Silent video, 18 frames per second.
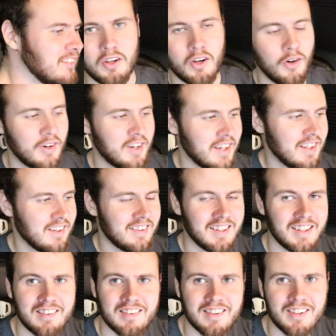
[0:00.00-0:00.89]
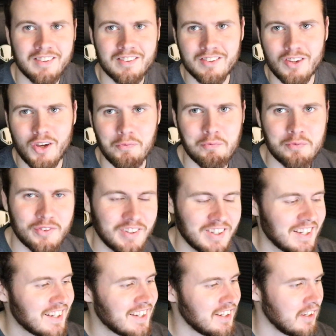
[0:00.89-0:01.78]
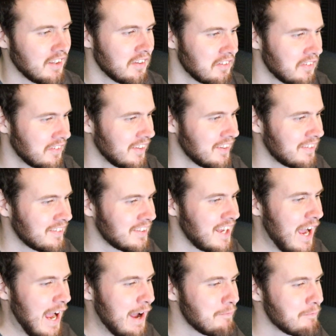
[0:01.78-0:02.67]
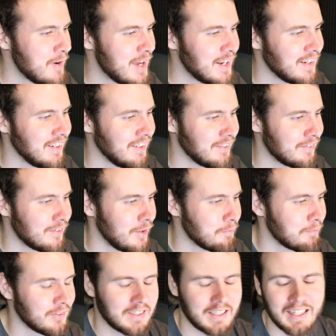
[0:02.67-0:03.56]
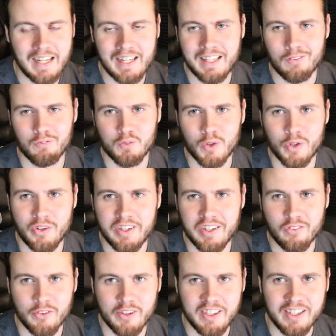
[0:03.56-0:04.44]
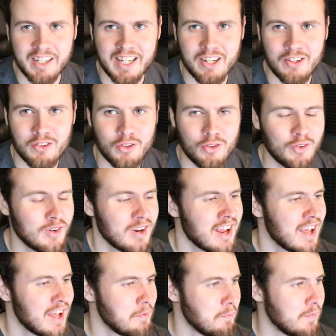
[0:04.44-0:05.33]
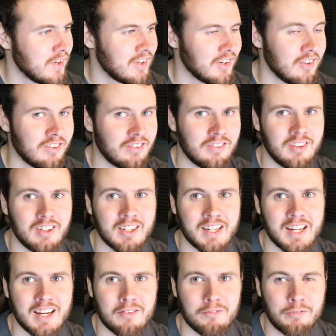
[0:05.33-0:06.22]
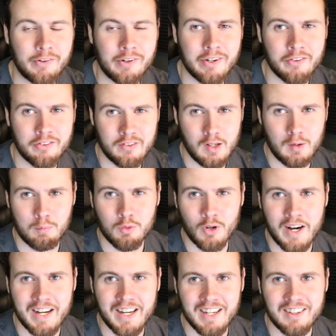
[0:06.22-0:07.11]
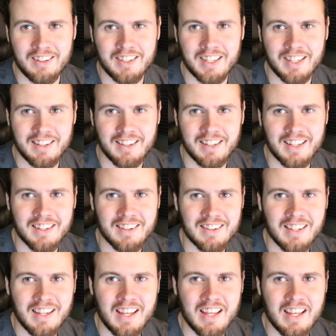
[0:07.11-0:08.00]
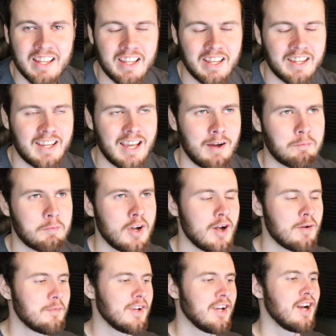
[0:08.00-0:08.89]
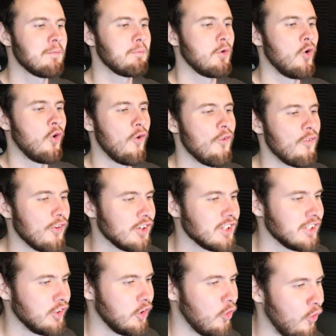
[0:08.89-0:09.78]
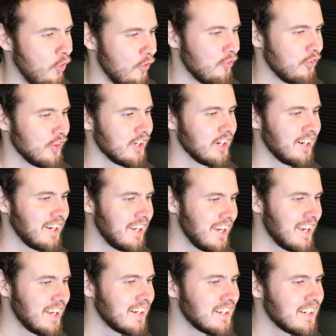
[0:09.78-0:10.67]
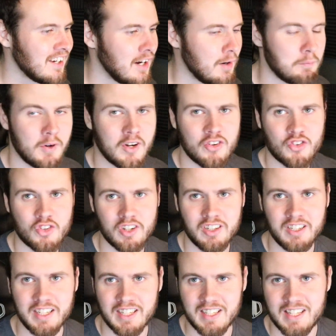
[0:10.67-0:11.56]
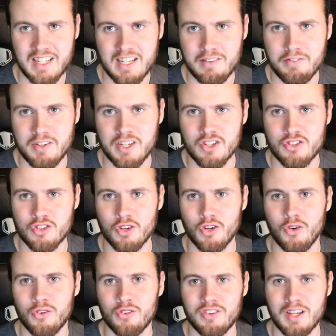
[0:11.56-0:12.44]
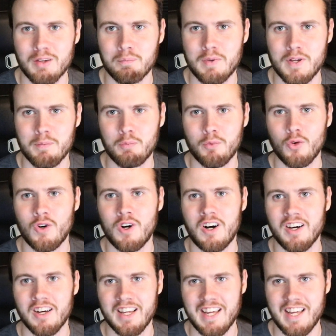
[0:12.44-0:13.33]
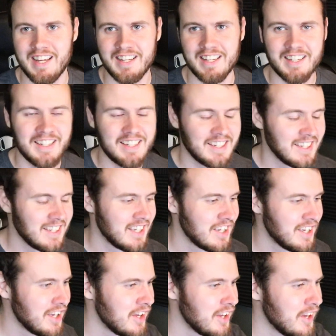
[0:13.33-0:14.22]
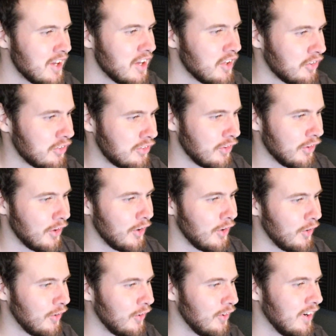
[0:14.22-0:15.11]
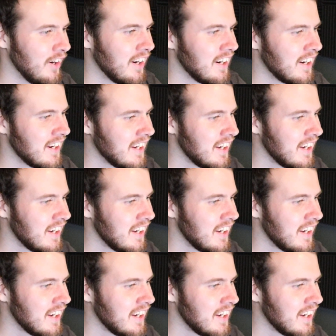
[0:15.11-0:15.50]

Okay, this comment is something I can really relate to, because looking for a subreddit like this, it kept coming up over and over again, a bunch of like TV shows that people all hated. So,